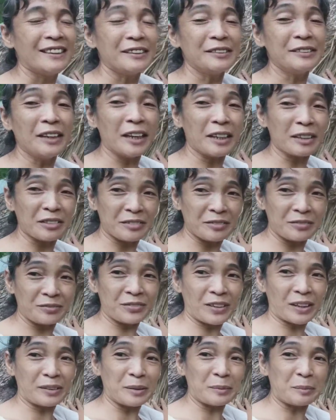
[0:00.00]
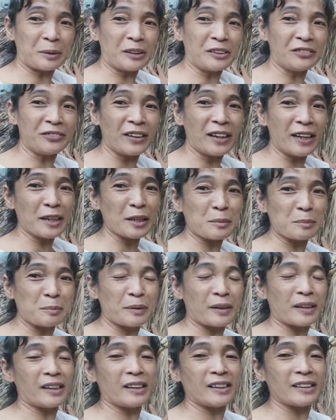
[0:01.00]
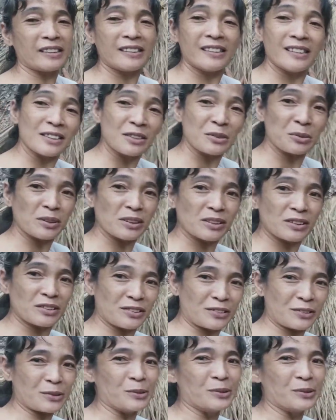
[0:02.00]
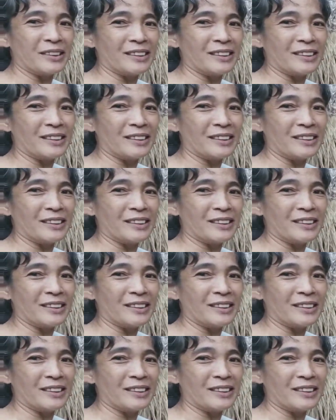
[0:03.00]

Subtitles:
Not very perfect, but this will do.